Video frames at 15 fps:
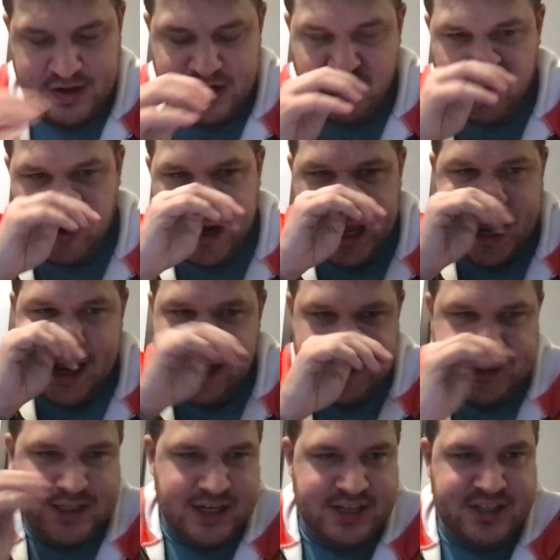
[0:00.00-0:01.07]

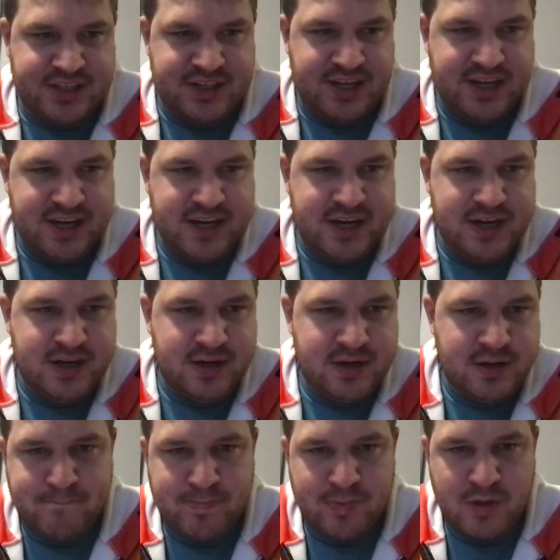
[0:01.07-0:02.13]

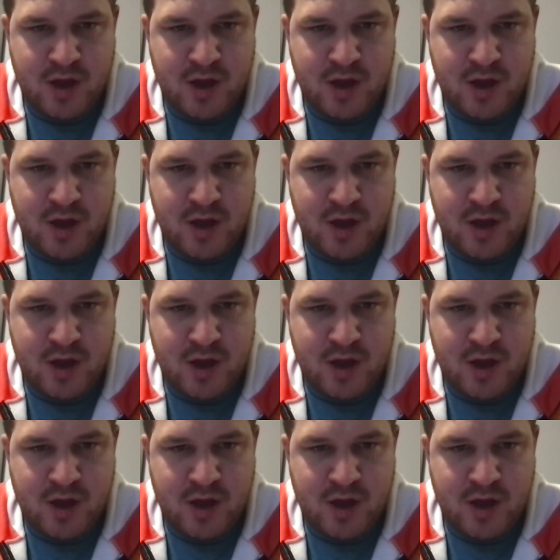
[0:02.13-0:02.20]
28-16.